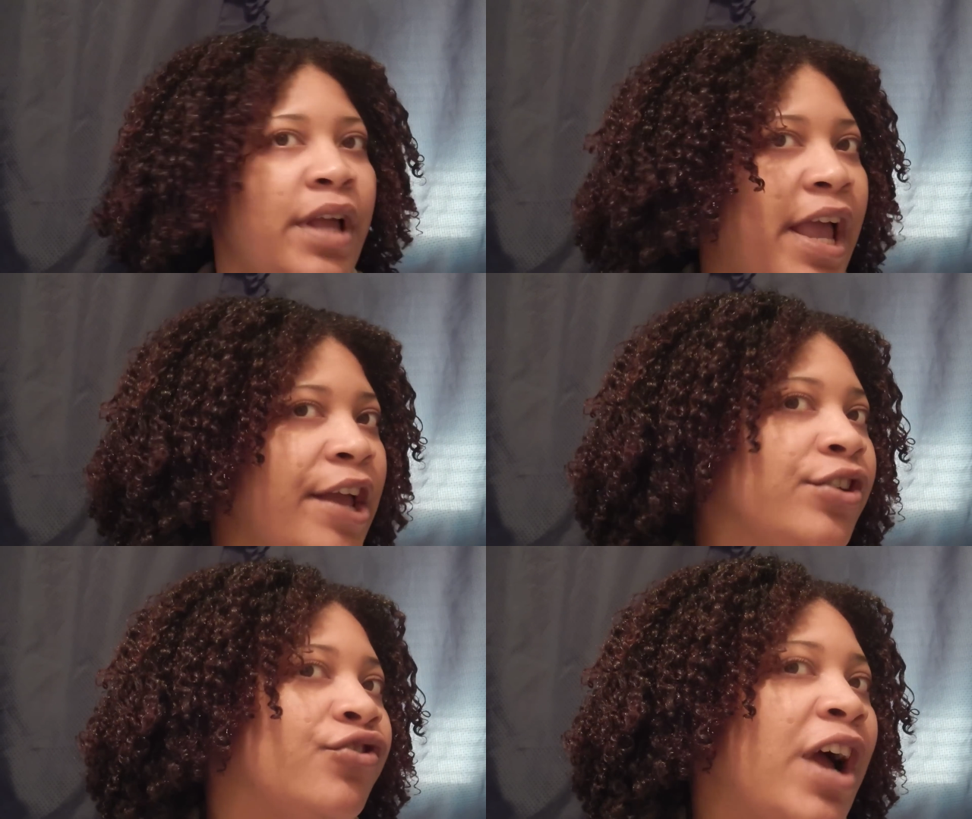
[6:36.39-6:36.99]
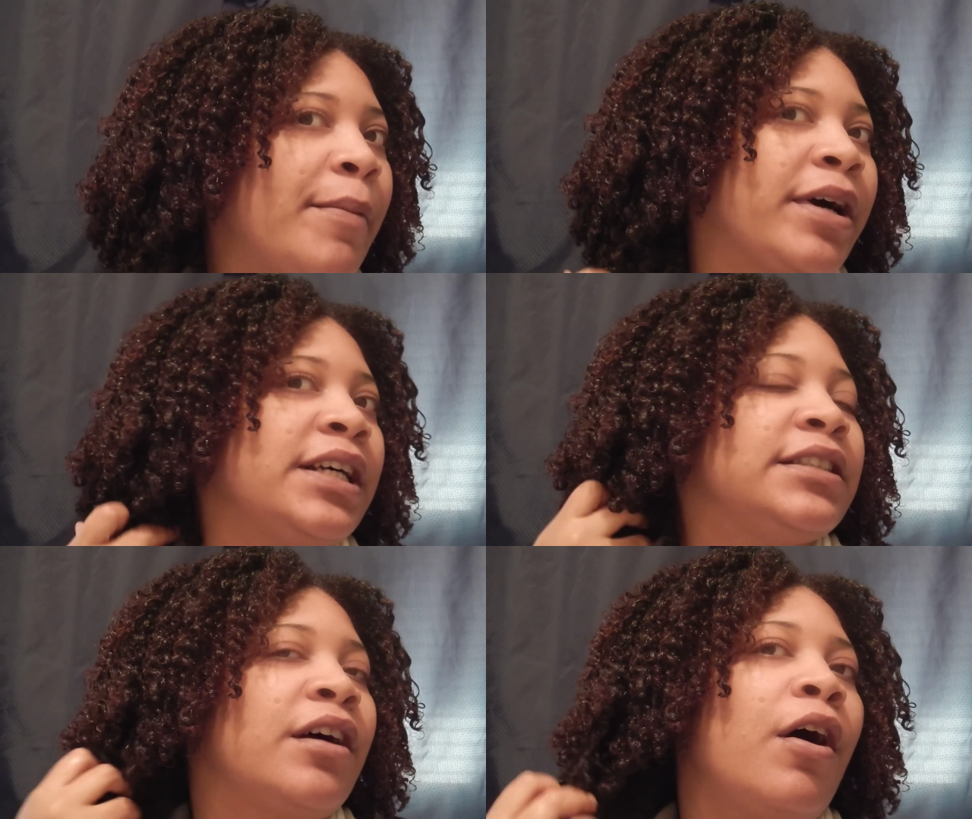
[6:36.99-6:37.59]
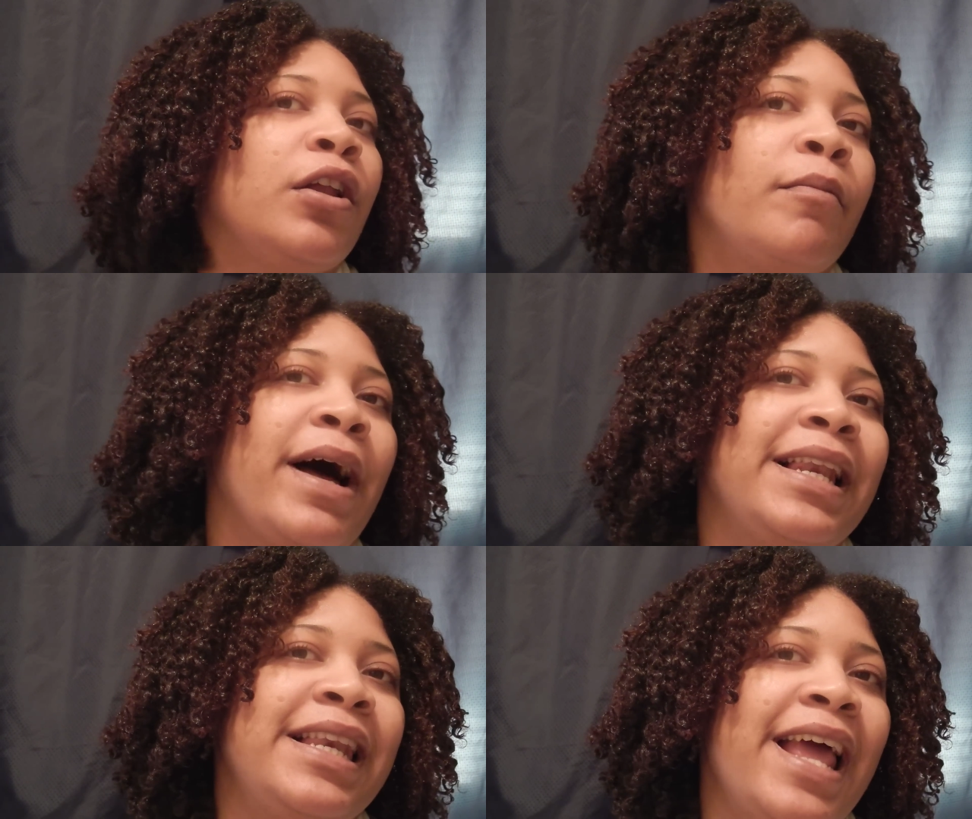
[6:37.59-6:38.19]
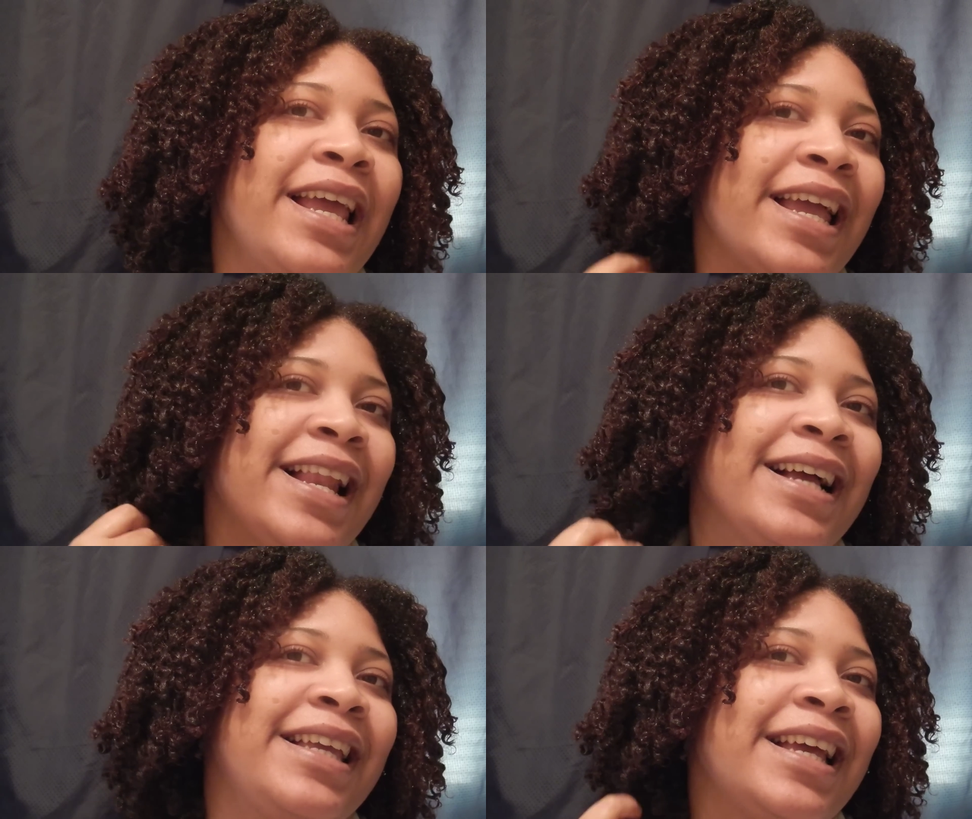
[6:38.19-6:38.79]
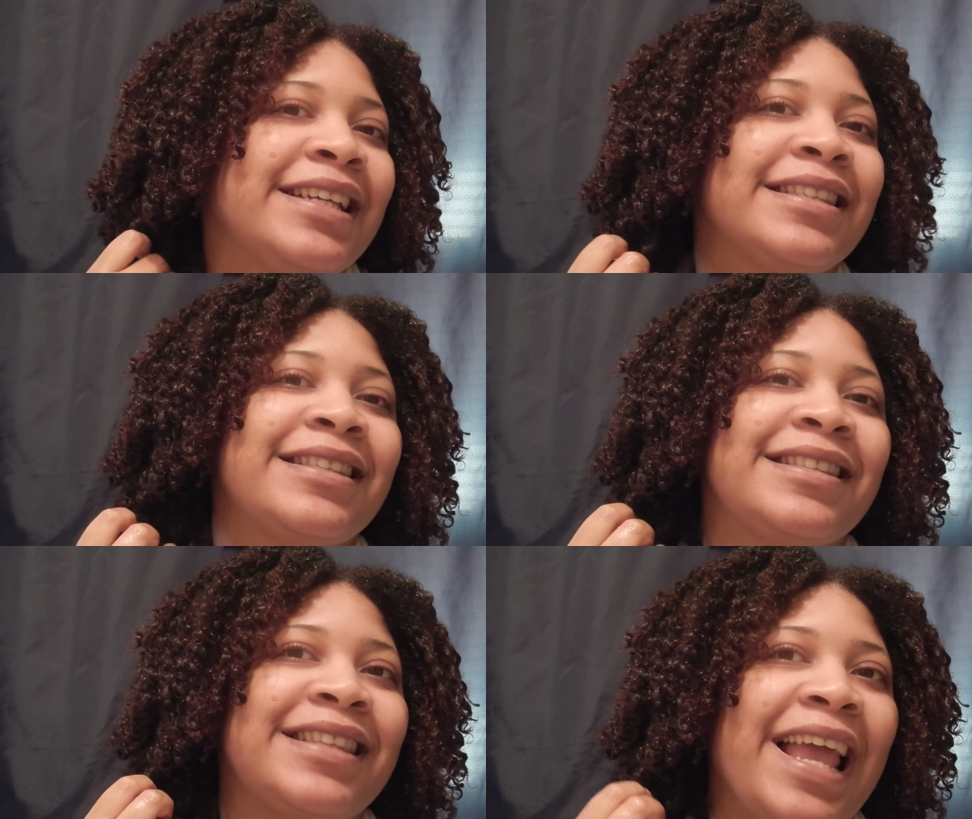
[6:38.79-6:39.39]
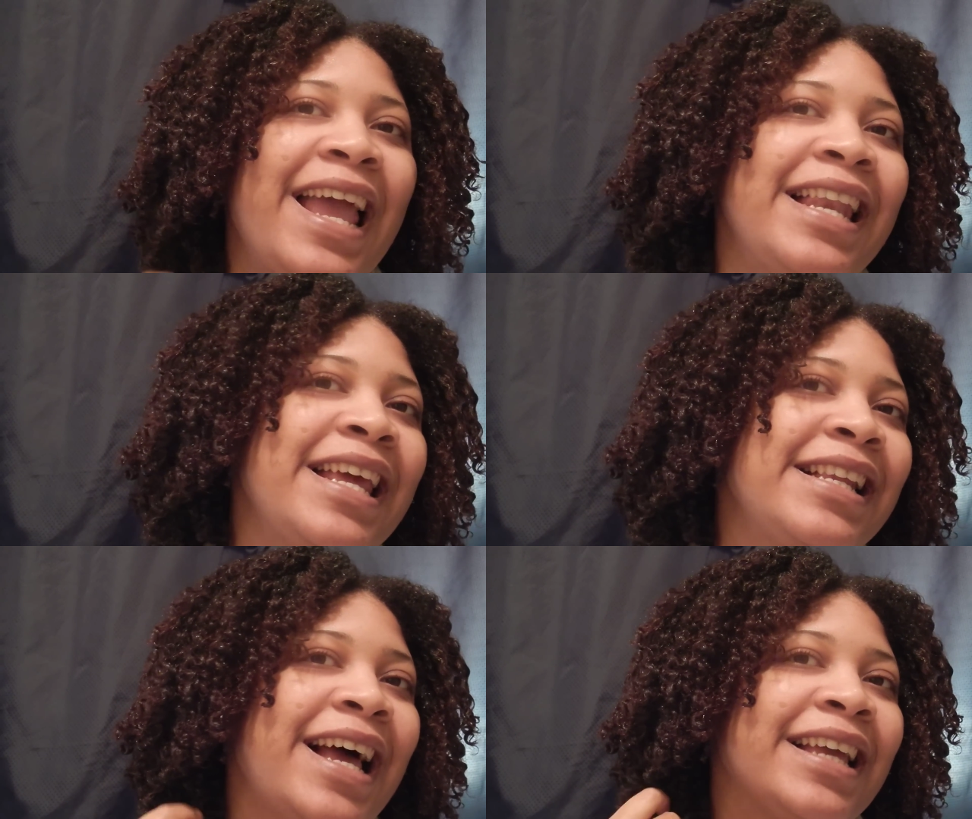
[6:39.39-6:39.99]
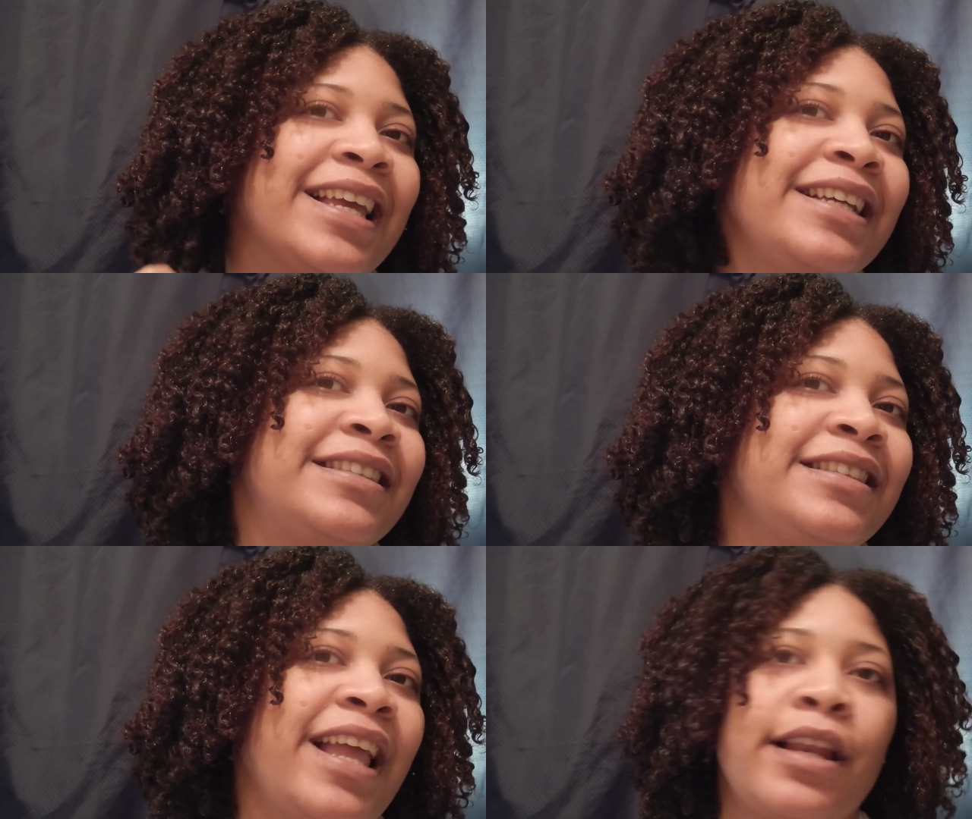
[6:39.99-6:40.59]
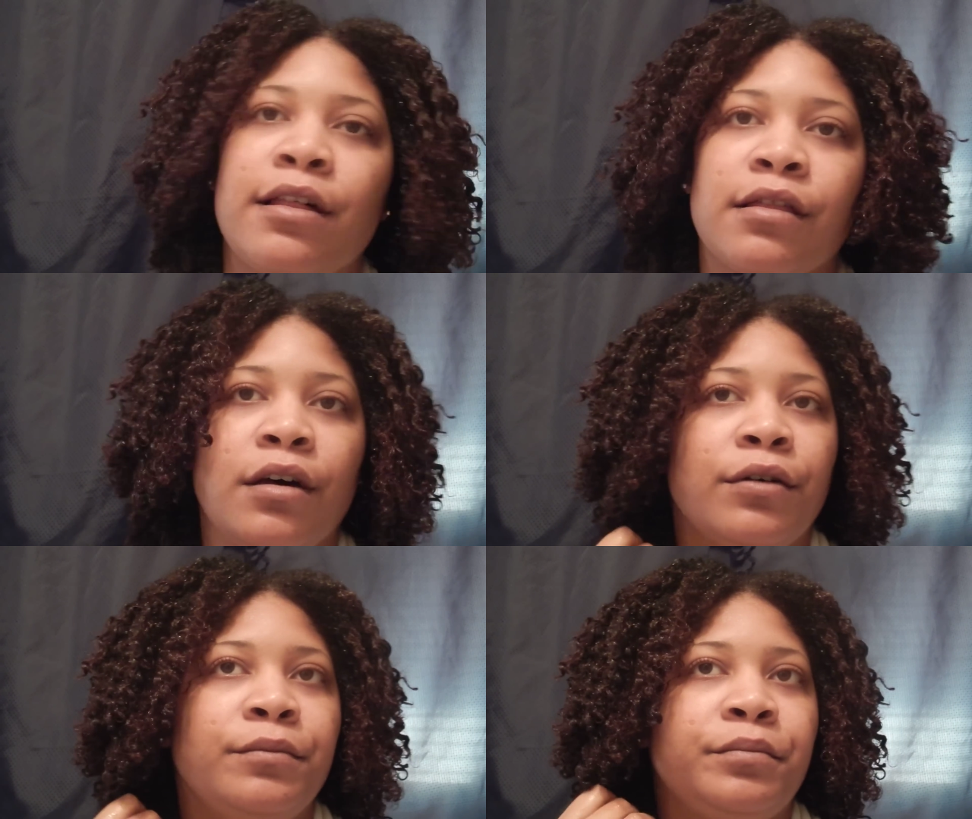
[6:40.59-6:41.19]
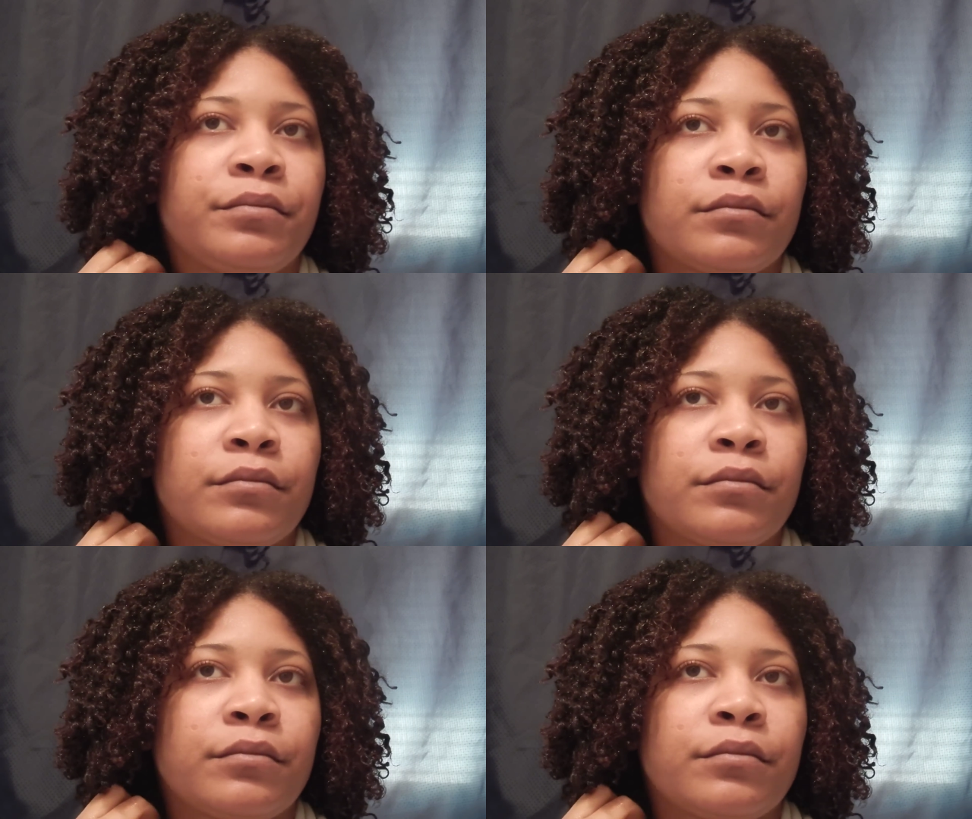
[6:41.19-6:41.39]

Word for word: air dry because it's all on my neck and I can't stand it. I can't stand it. So